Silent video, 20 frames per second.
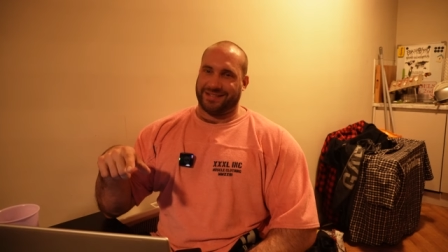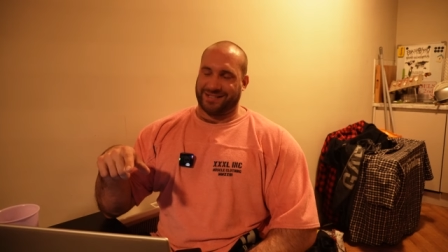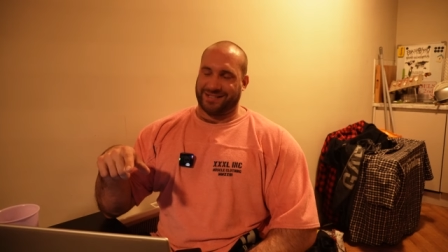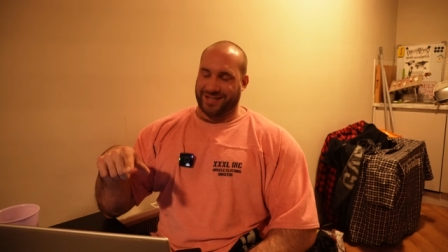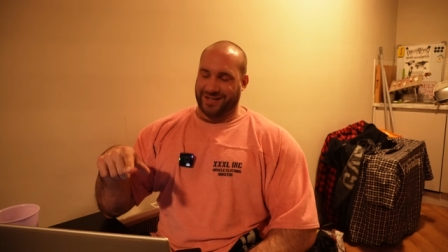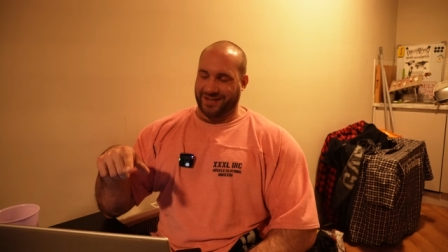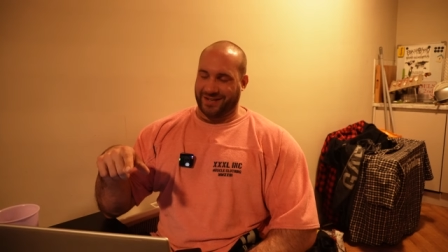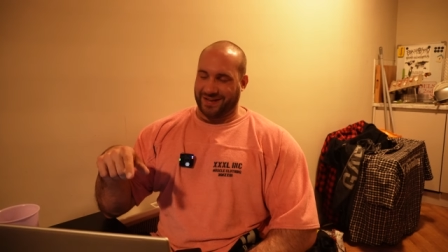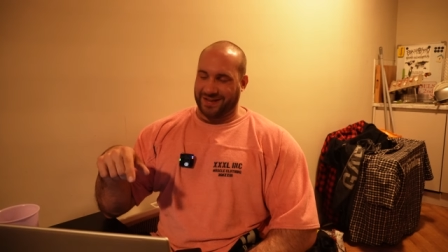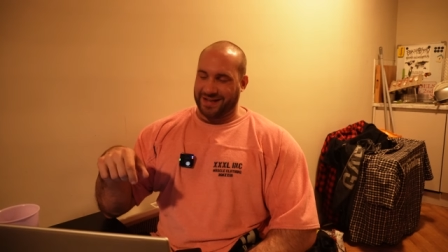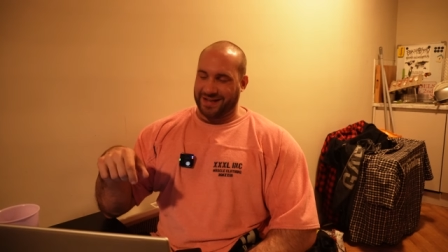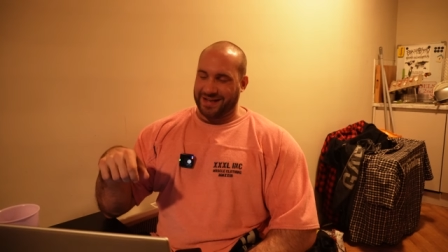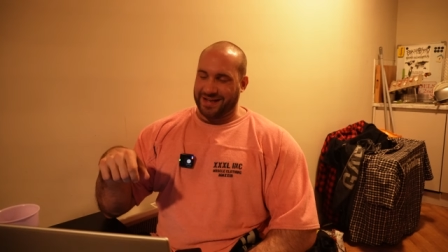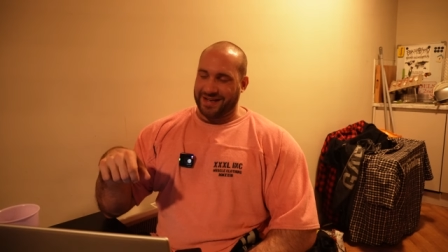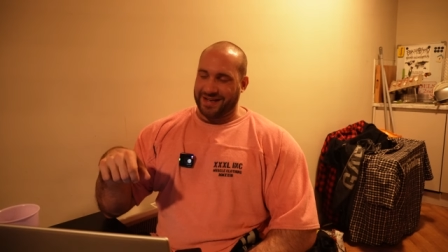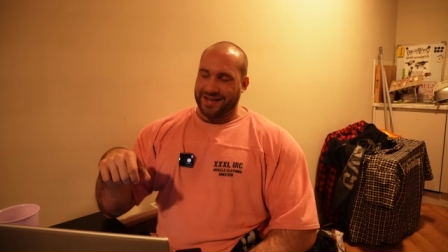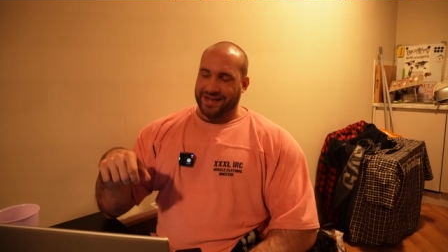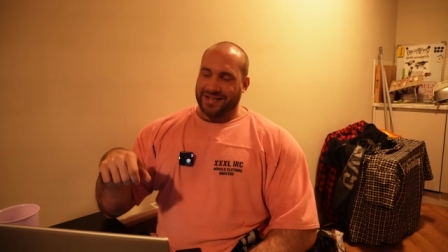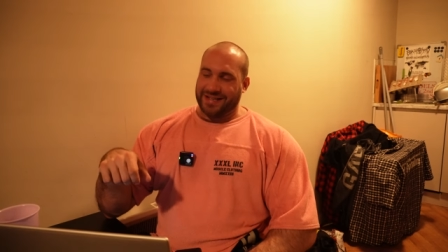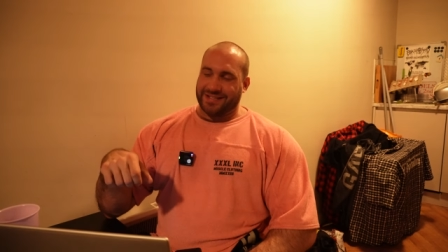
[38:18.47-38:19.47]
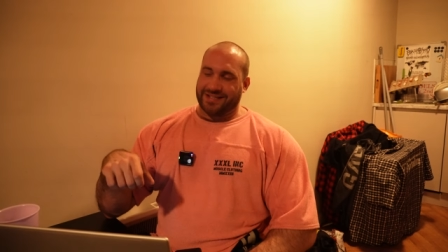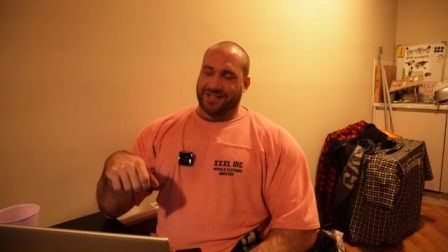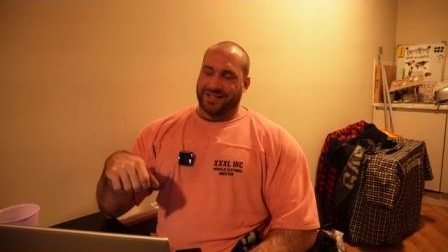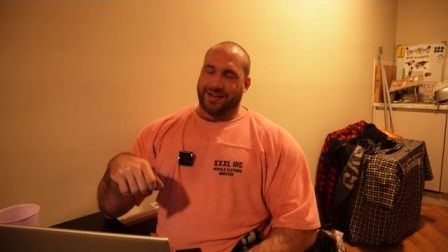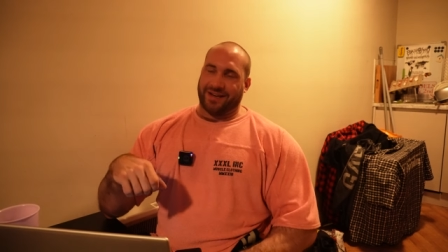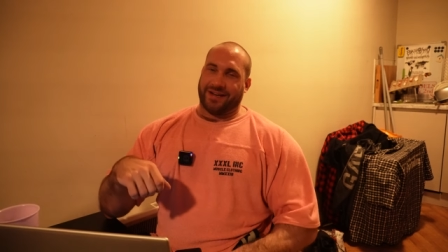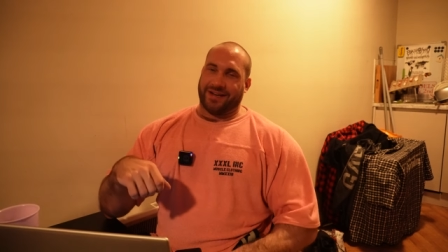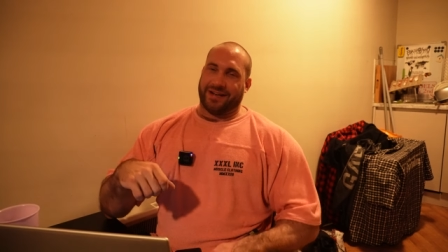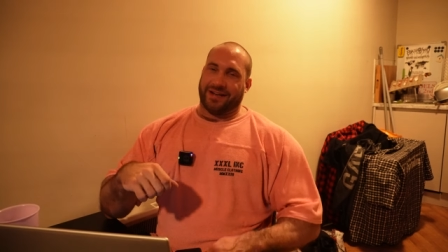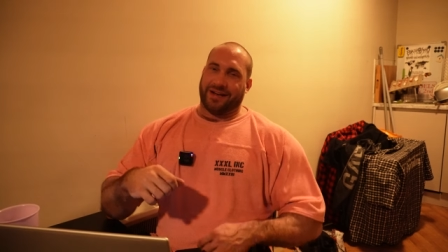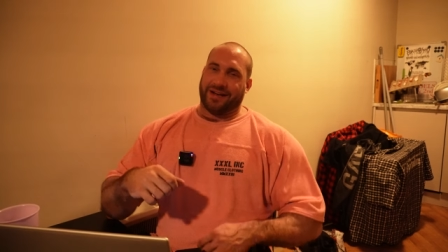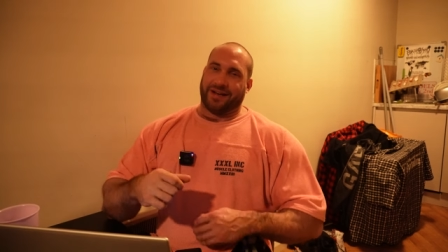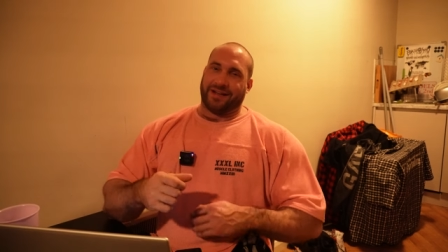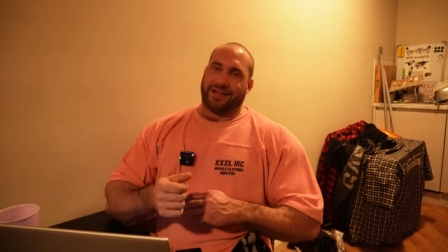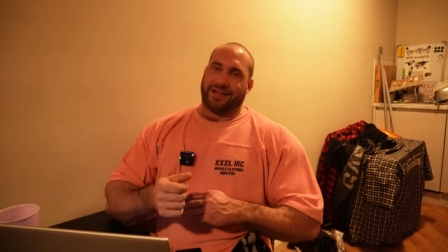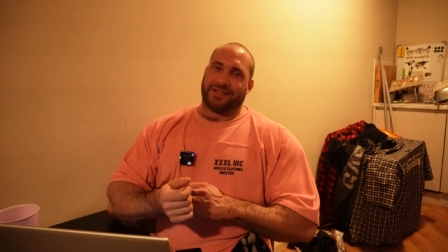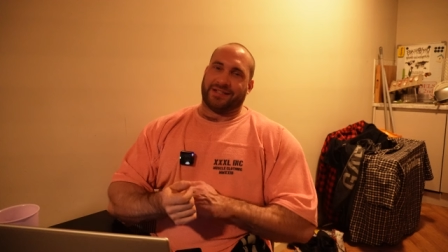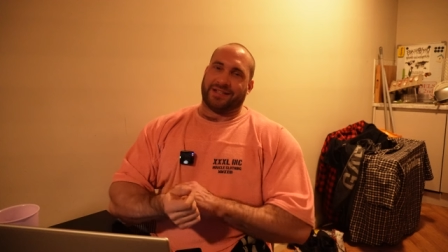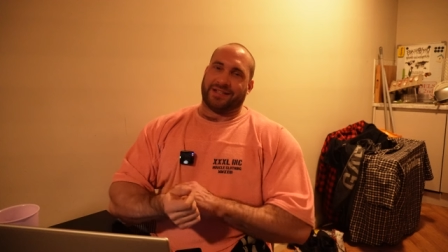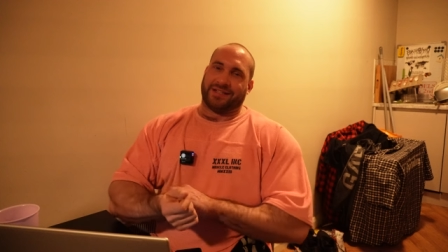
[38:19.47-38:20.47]
so, so you know
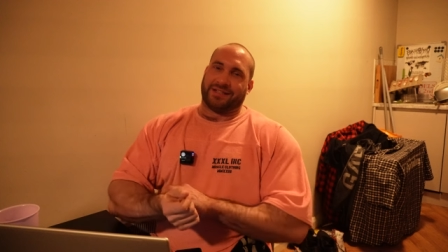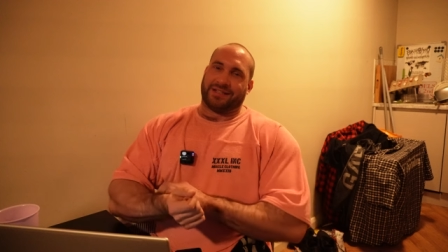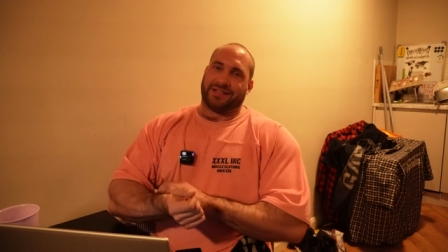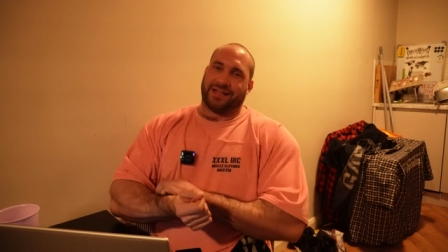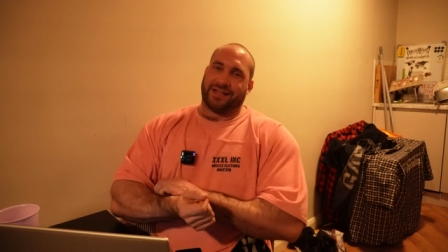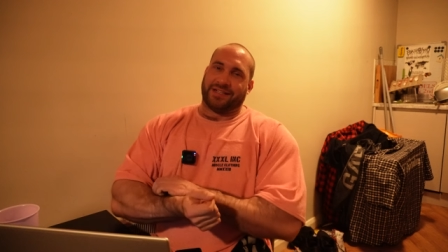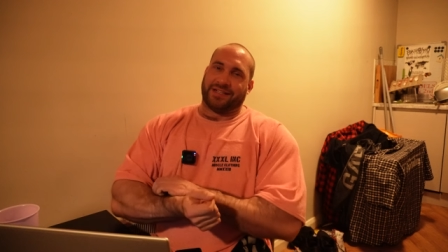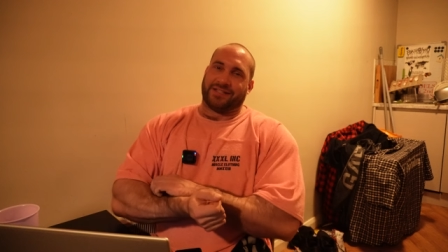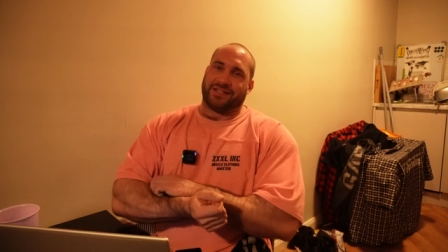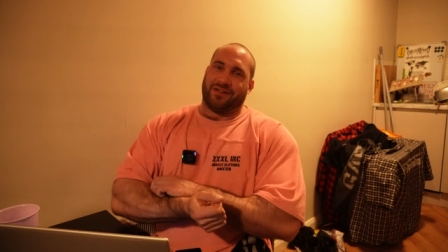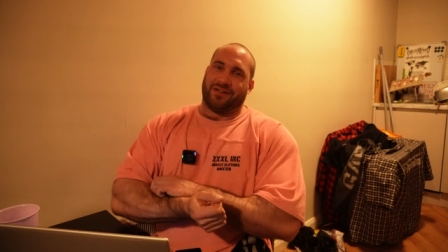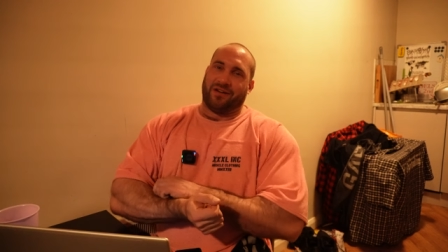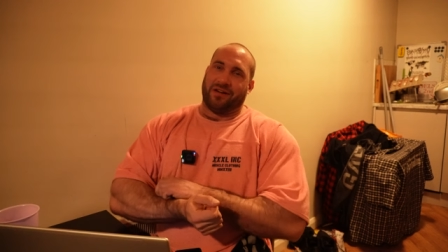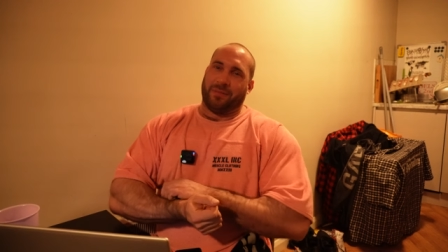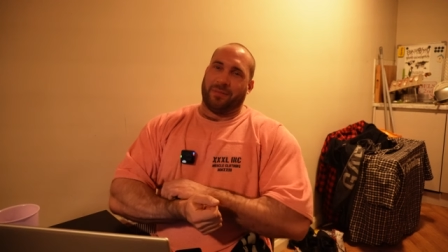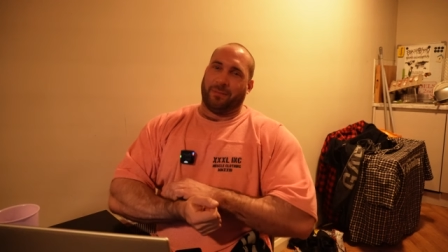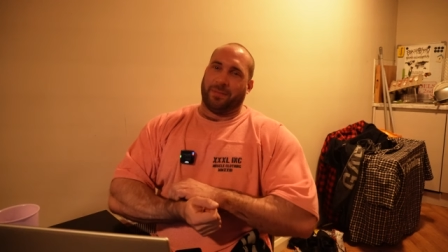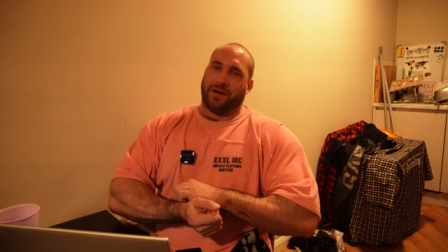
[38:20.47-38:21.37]
these things take time,